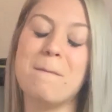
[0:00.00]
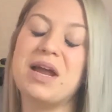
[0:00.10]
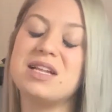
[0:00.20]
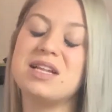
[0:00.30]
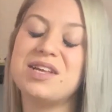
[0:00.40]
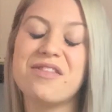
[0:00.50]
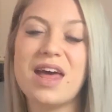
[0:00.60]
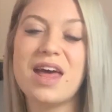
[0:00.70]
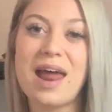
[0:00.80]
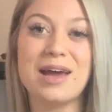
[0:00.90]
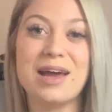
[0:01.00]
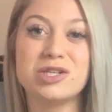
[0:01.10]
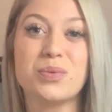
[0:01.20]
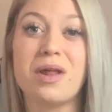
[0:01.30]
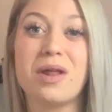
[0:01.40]
But until then, I
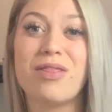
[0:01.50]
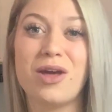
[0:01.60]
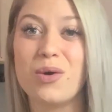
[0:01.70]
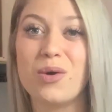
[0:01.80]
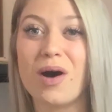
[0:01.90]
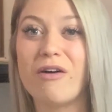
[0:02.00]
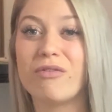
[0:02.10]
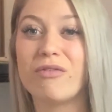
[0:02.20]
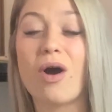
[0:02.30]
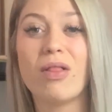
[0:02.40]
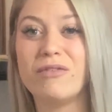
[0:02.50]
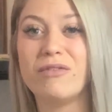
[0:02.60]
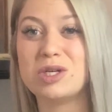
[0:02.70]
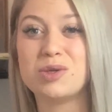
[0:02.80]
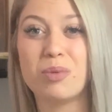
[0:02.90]
just want to thank you all for all of
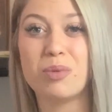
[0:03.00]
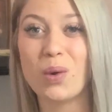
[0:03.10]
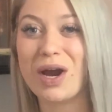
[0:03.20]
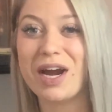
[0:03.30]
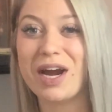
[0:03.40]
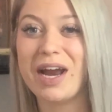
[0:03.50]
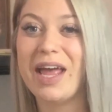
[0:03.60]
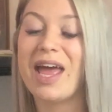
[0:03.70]
your support